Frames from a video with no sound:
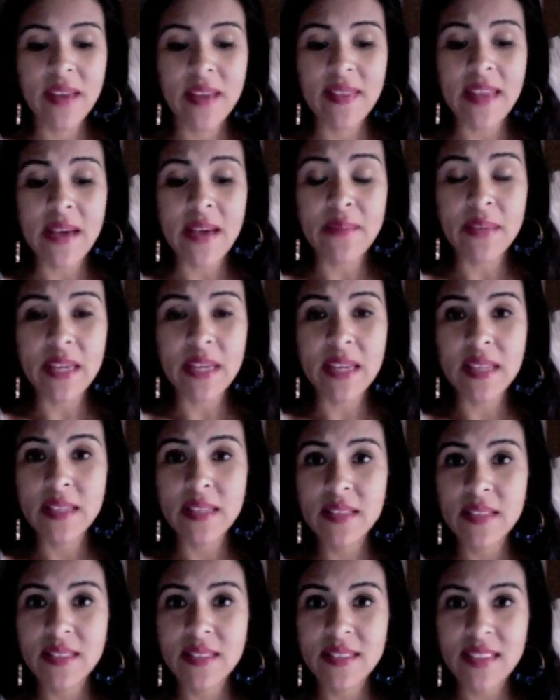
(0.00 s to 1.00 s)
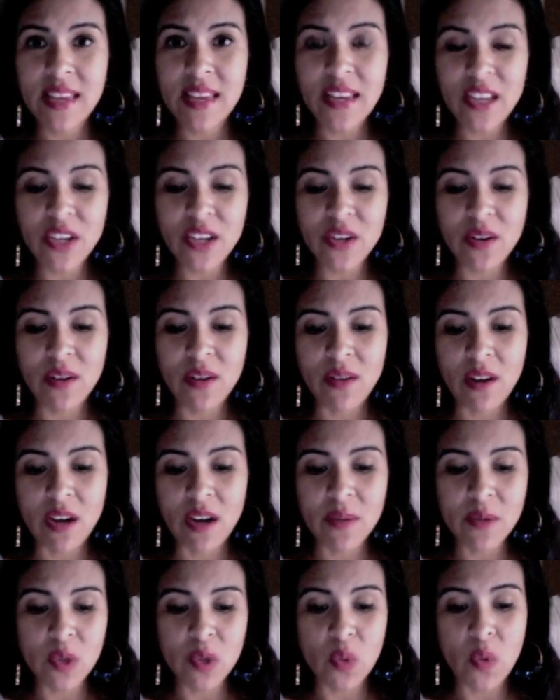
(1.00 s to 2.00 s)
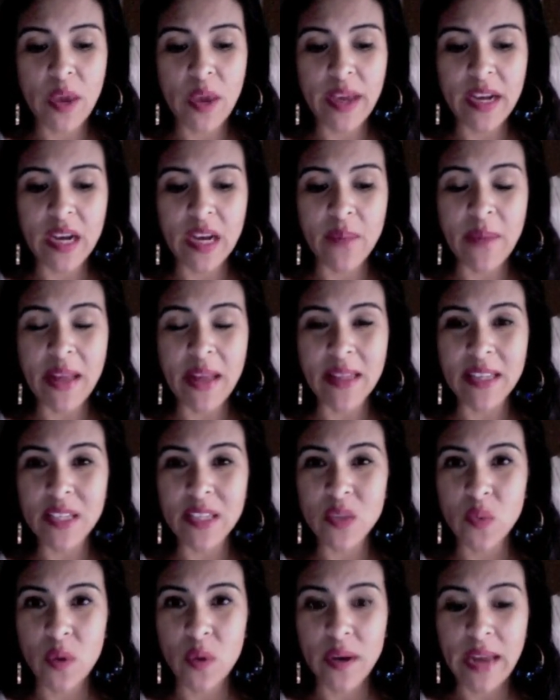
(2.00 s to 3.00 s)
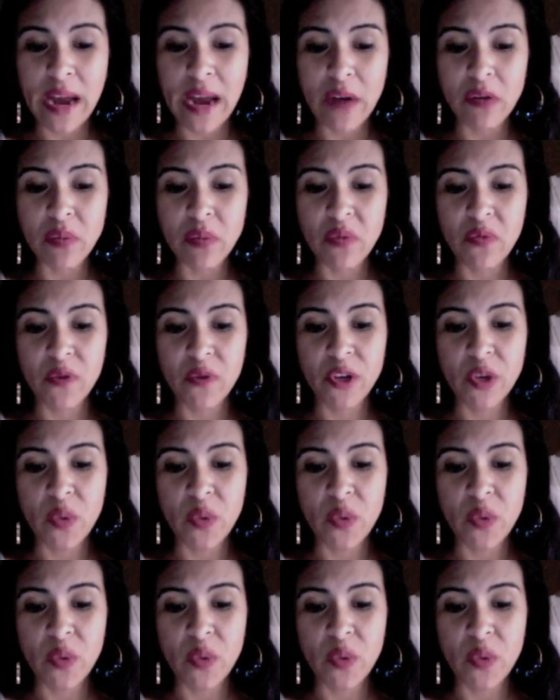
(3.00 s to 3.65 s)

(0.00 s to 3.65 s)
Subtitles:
That means setting your alarm to wake up at least 1 hour before you